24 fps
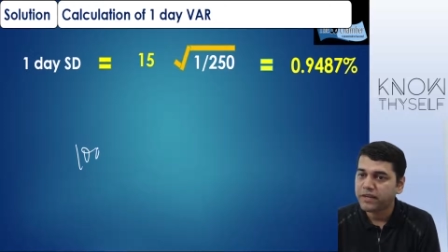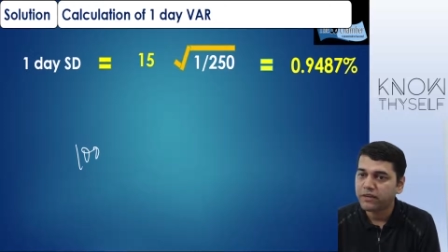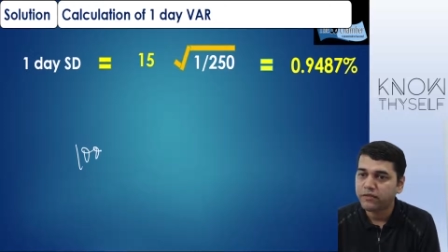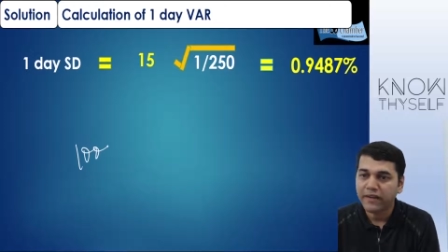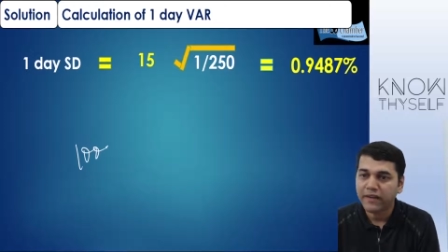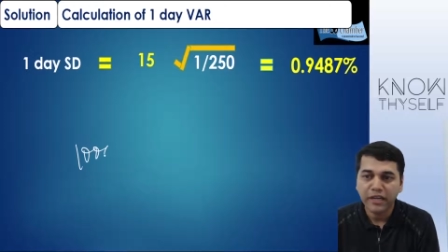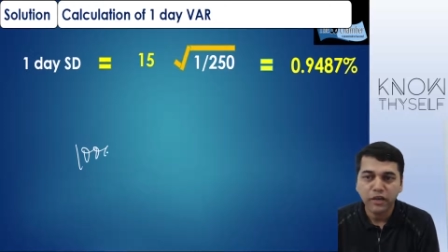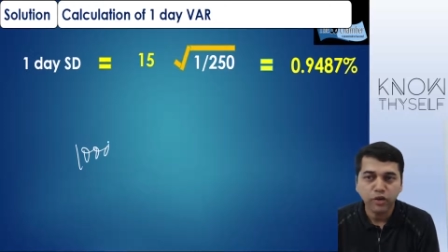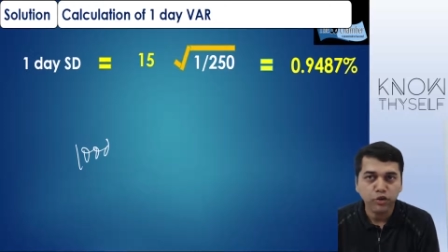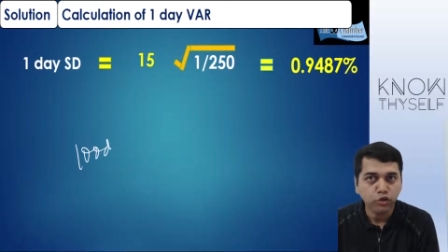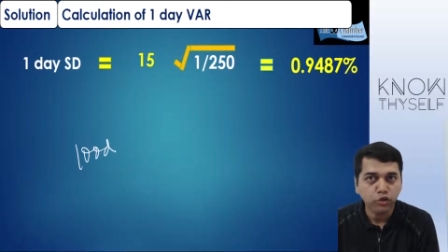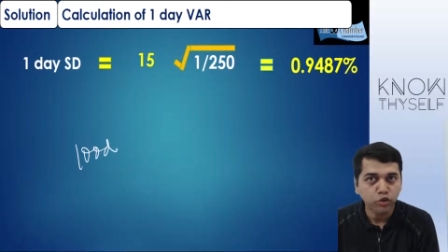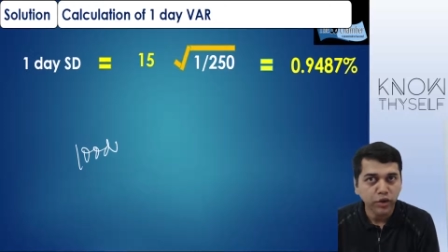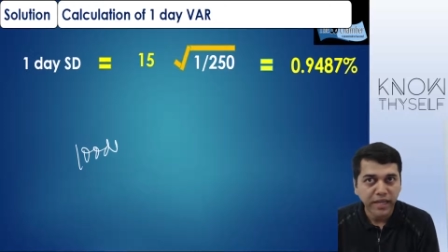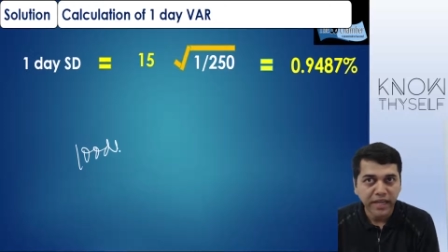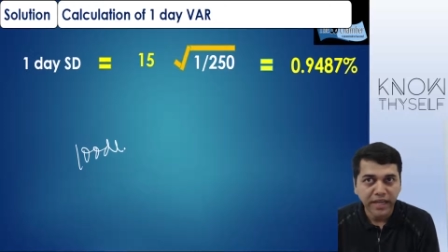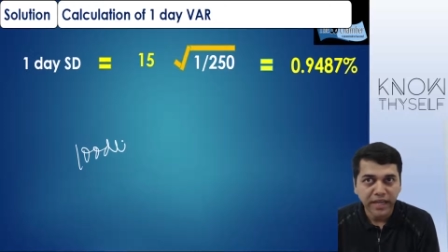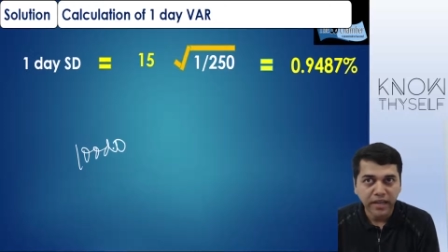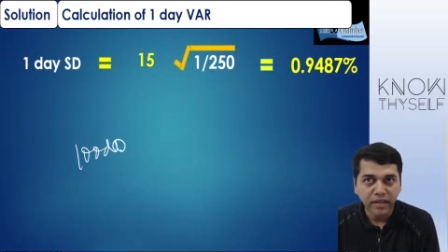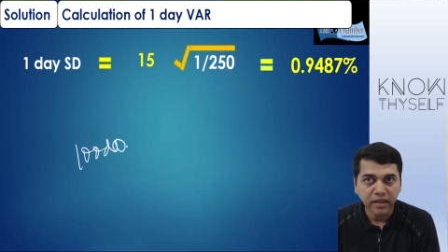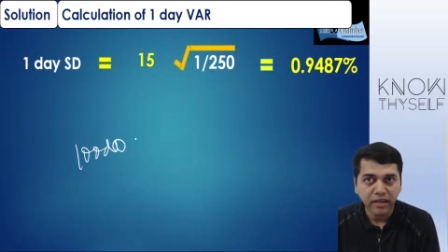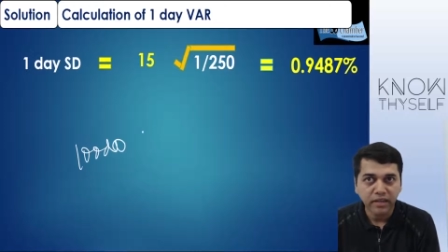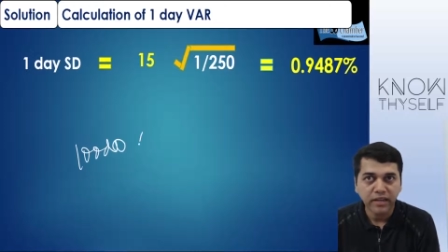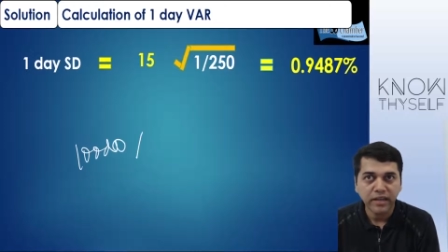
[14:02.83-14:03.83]
value
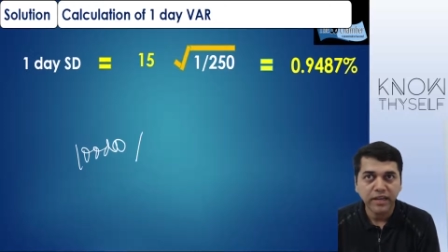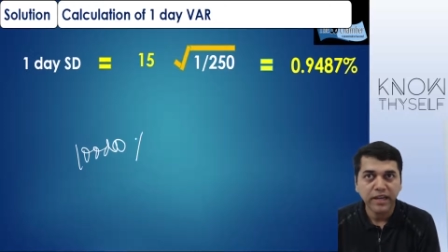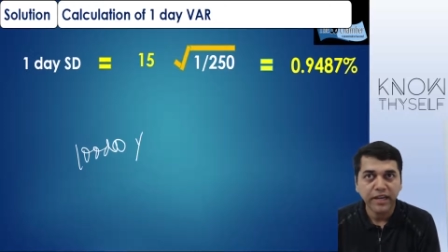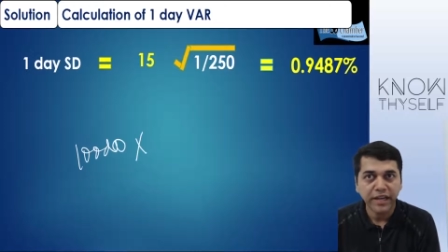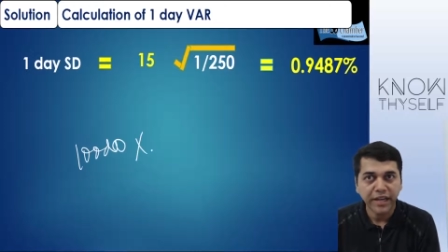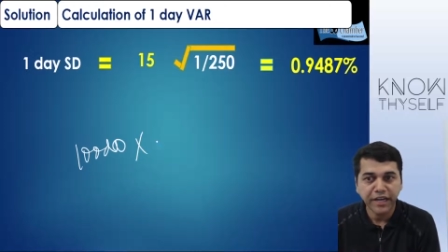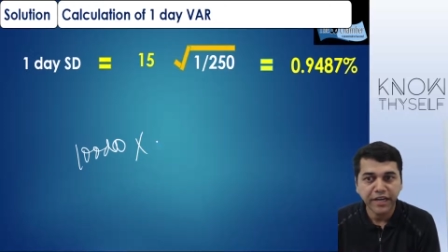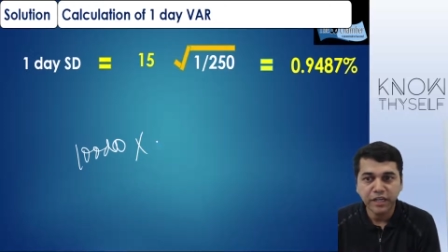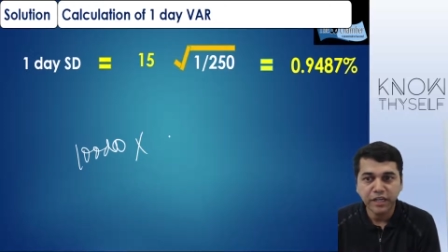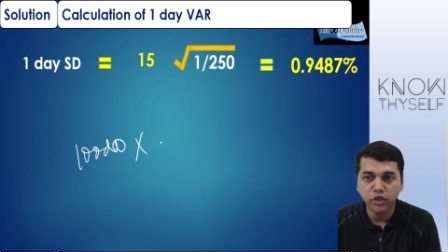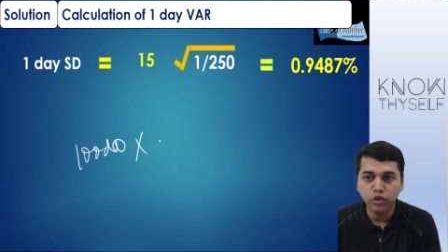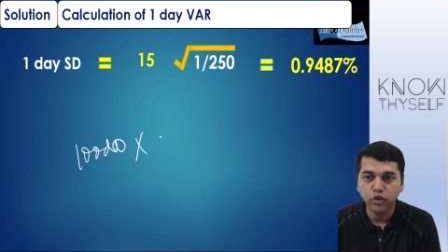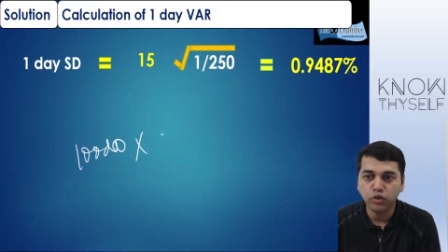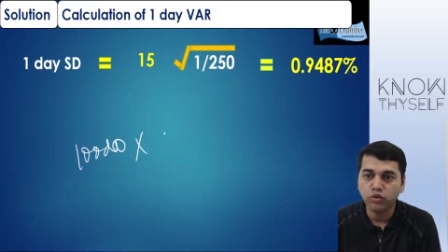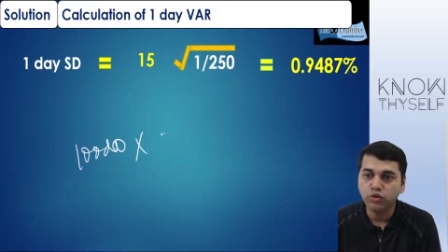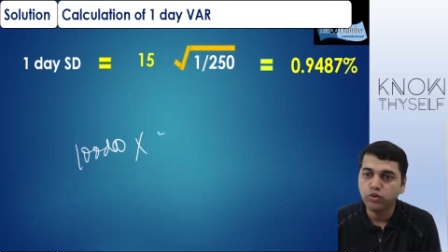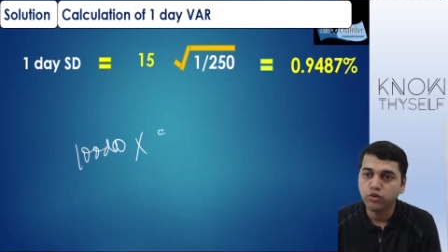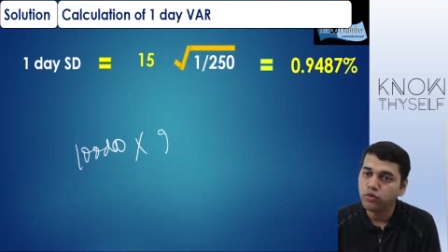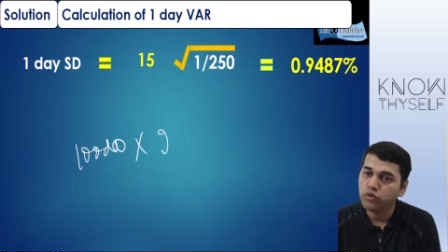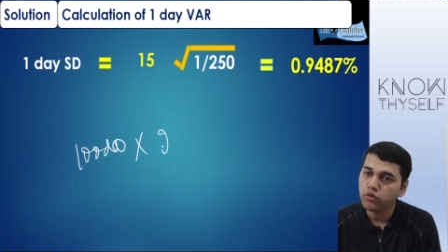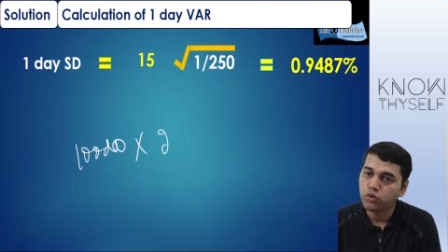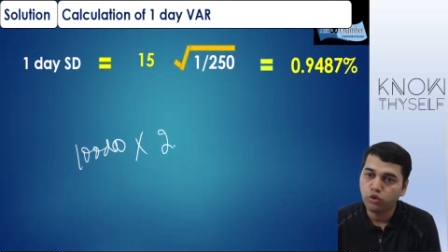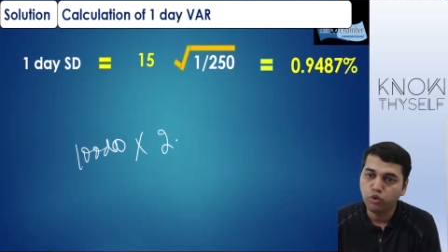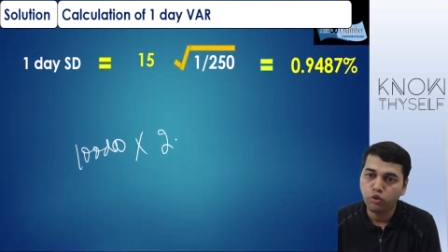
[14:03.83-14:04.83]
today into
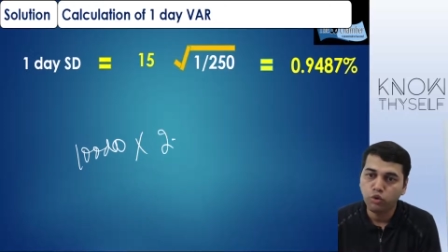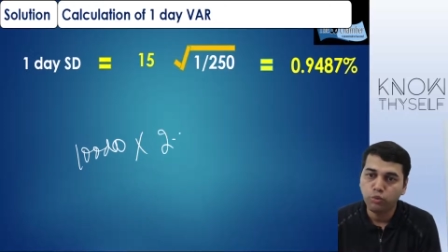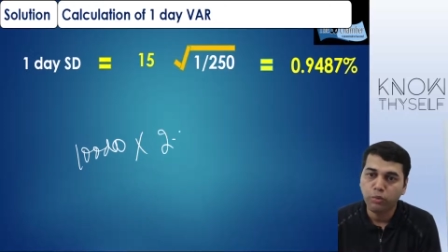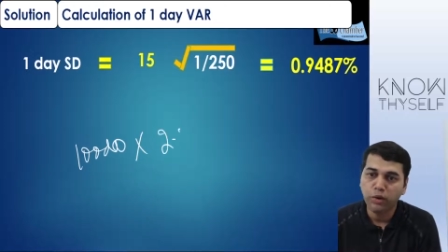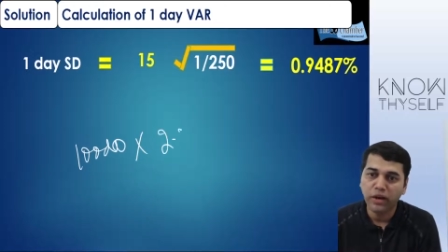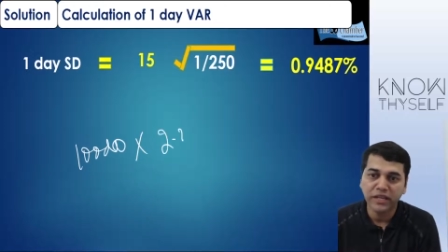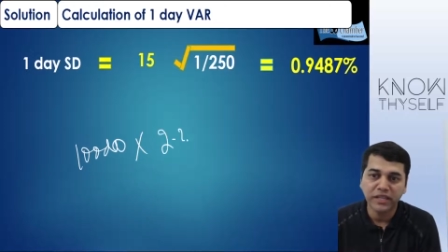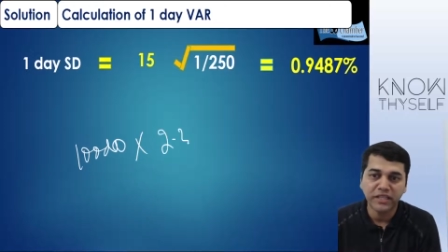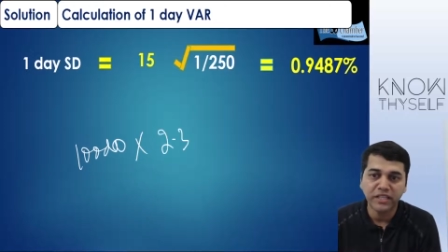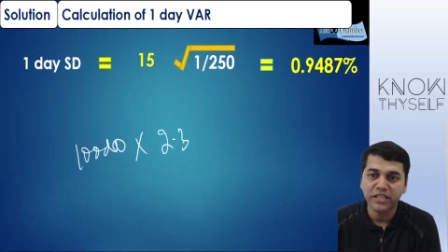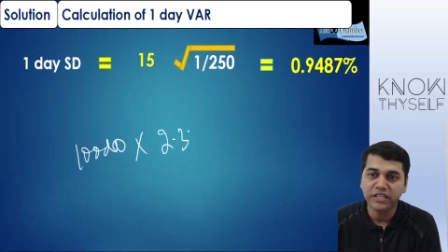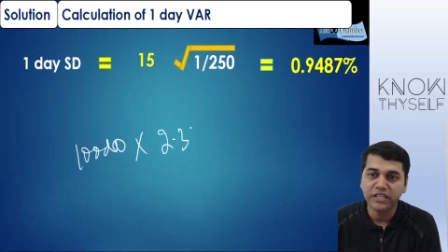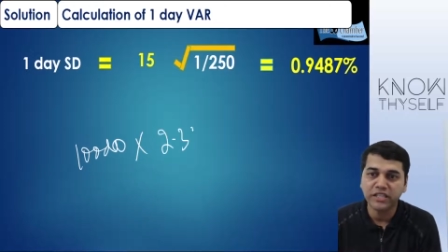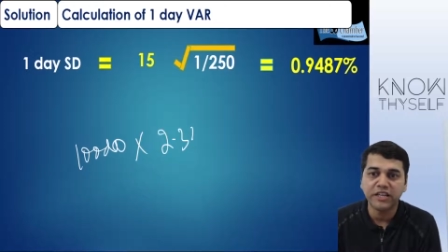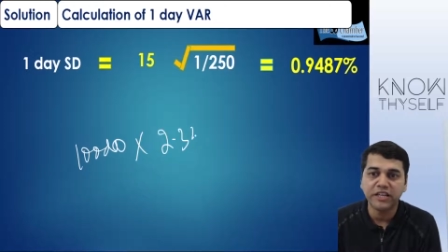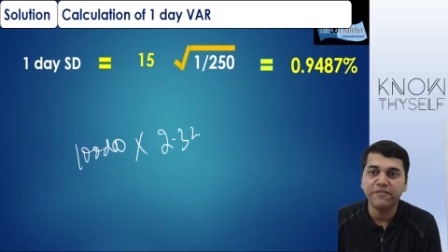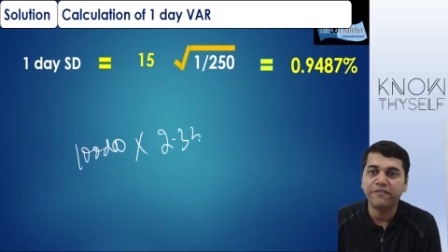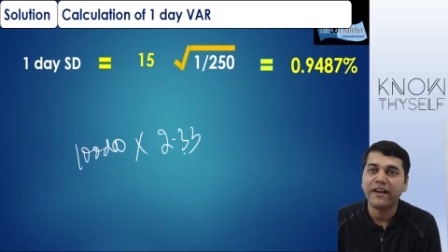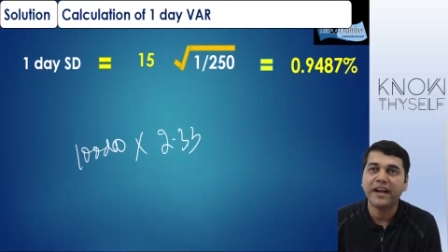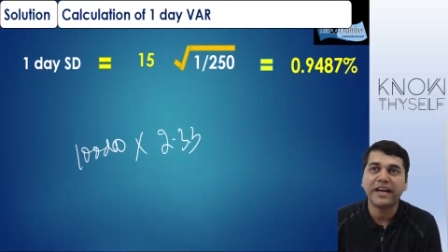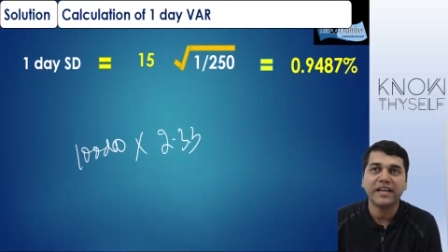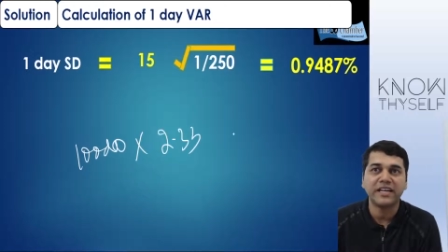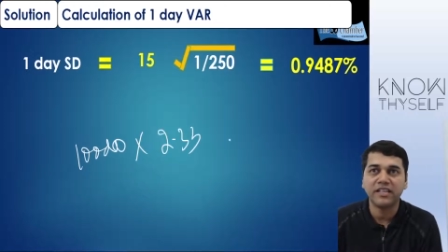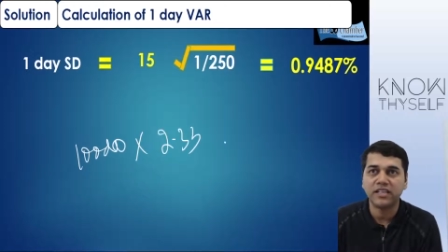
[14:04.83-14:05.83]
2.33
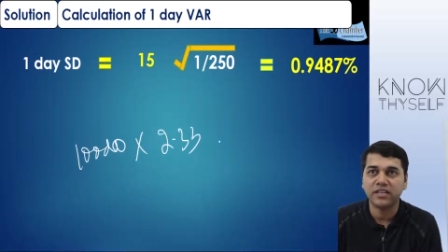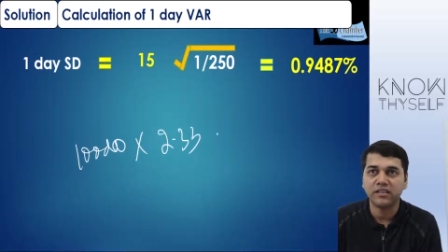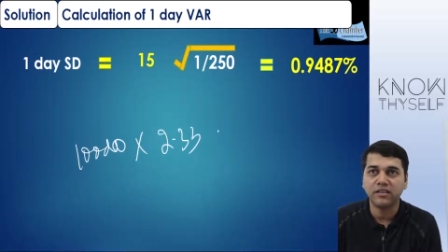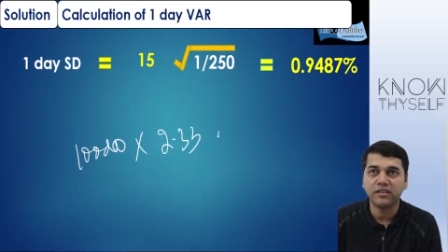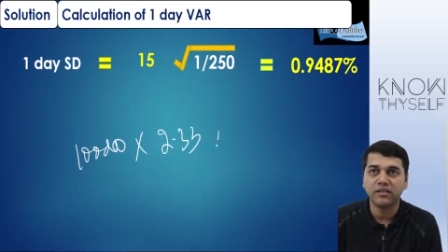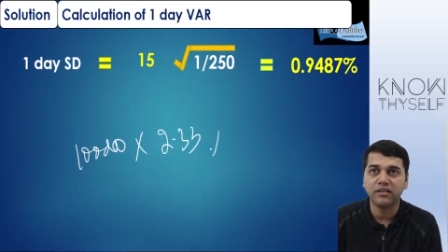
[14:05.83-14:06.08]
factor